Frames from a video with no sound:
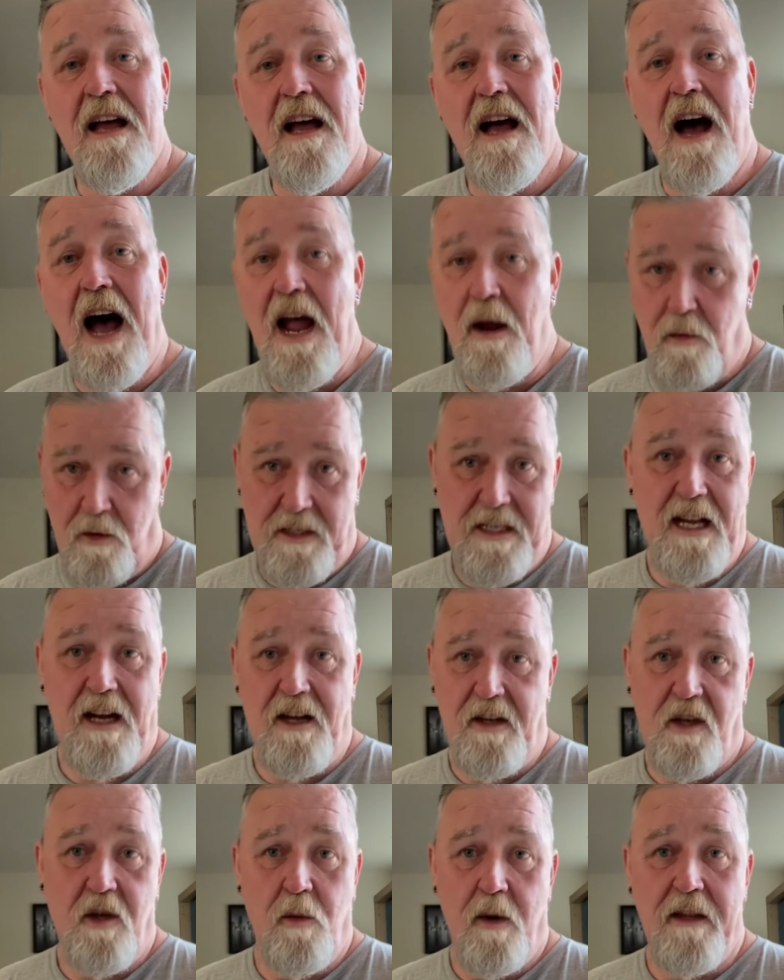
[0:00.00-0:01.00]
I will tell
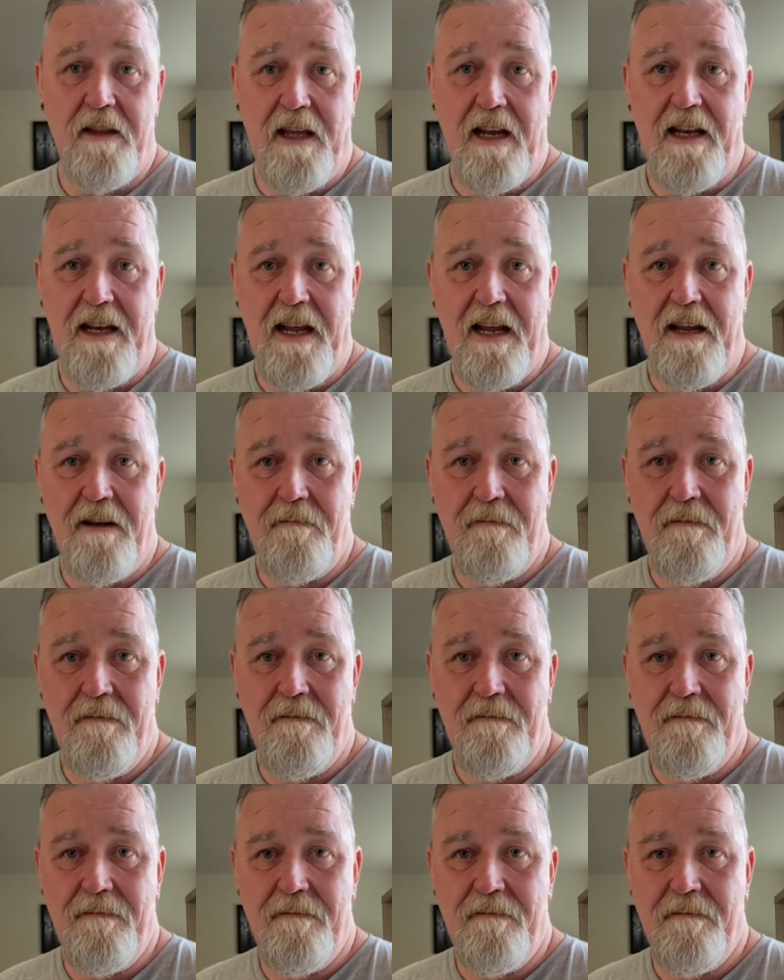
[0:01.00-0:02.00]
you what they did.
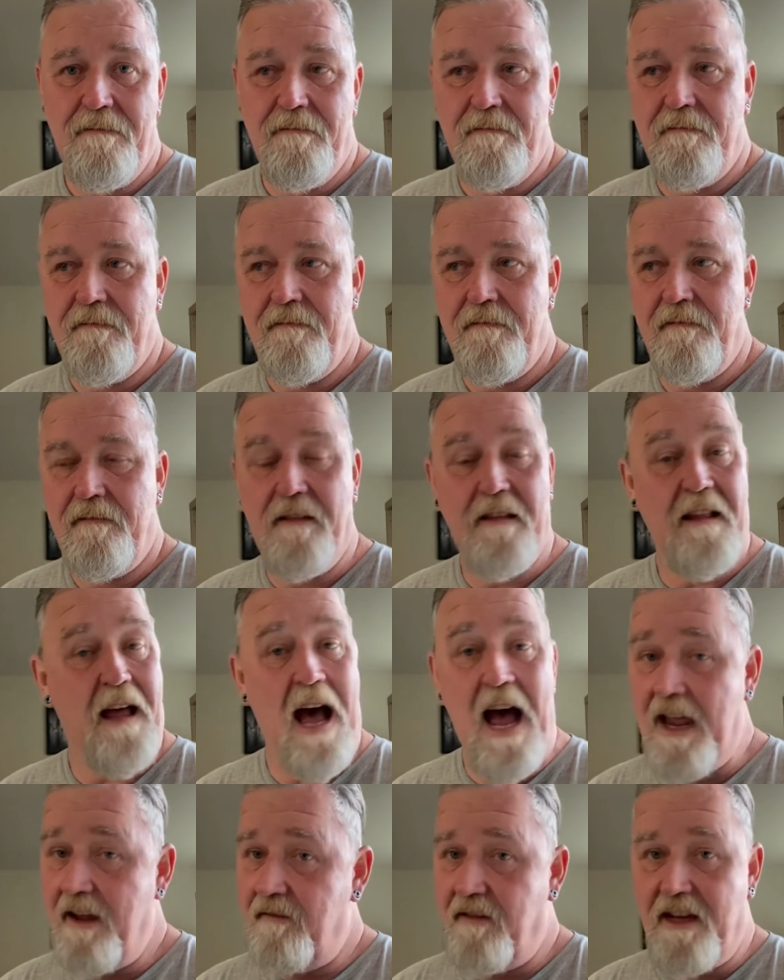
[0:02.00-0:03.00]

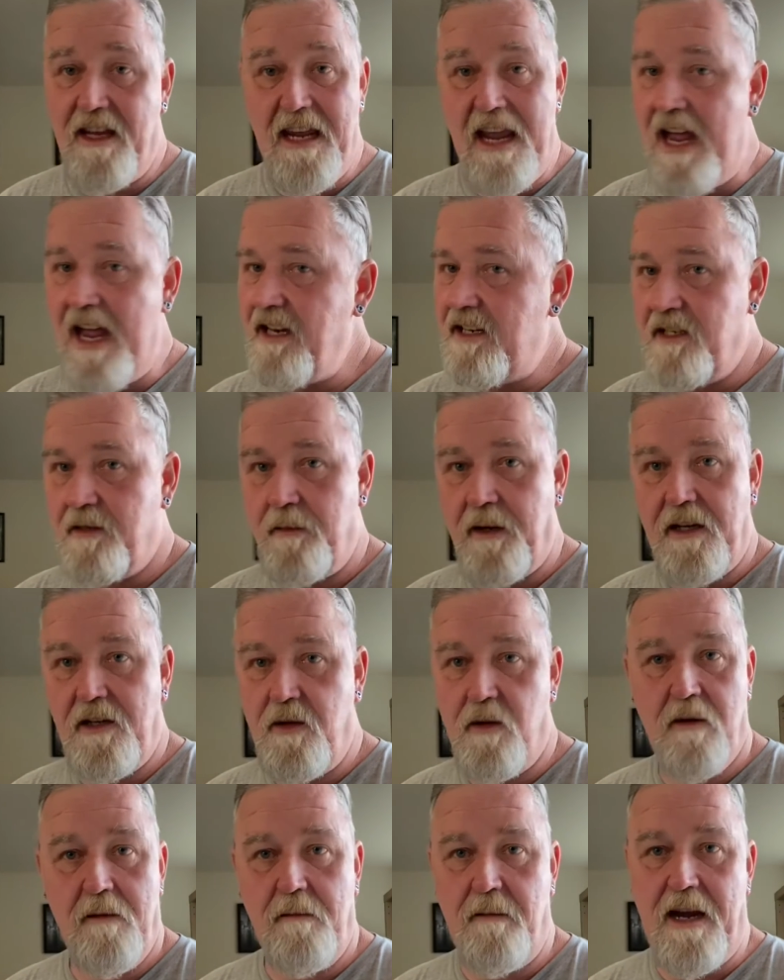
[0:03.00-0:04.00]
I have yet to speak
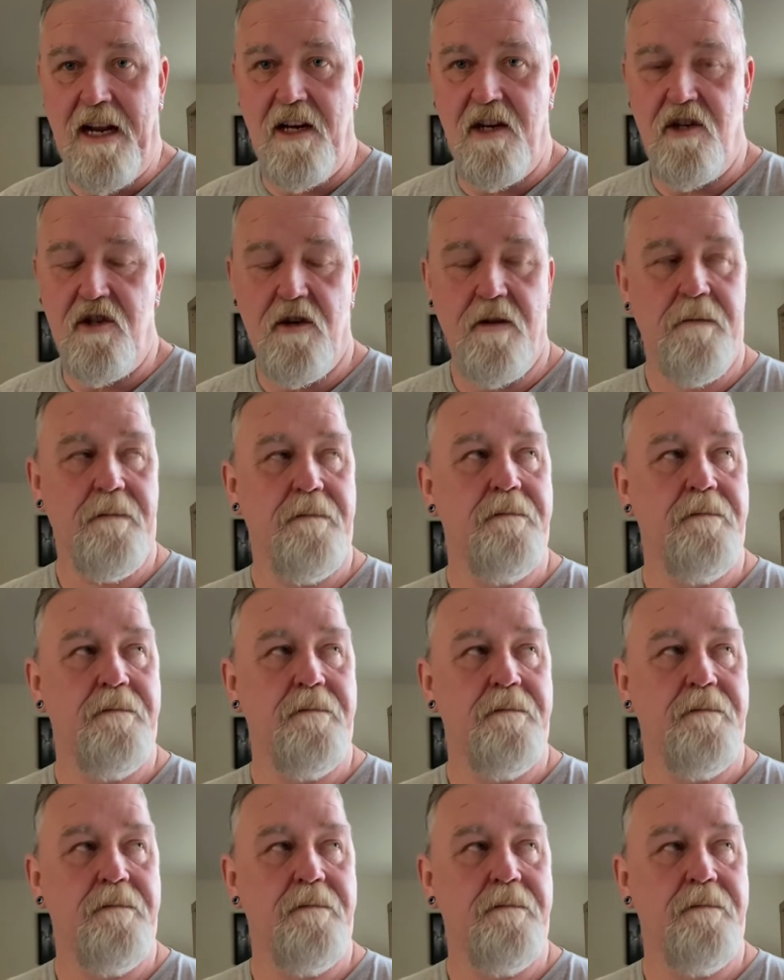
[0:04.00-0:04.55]
to a manager.